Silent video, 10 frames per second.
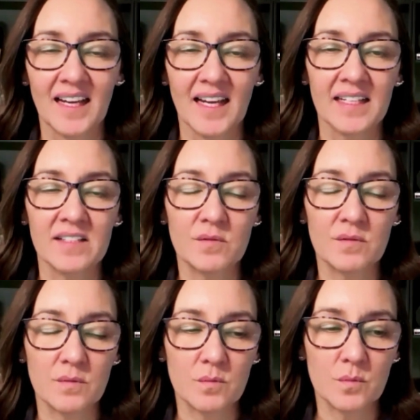And
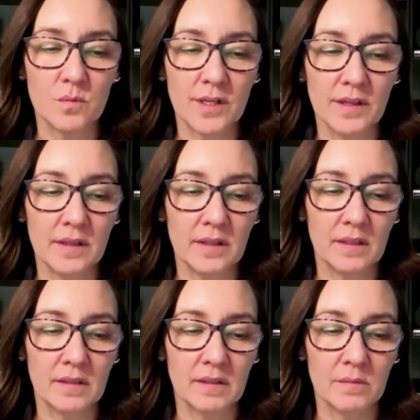what are
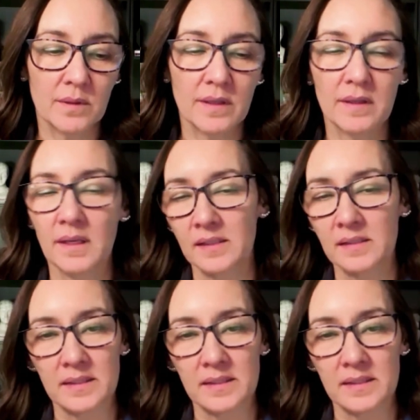the next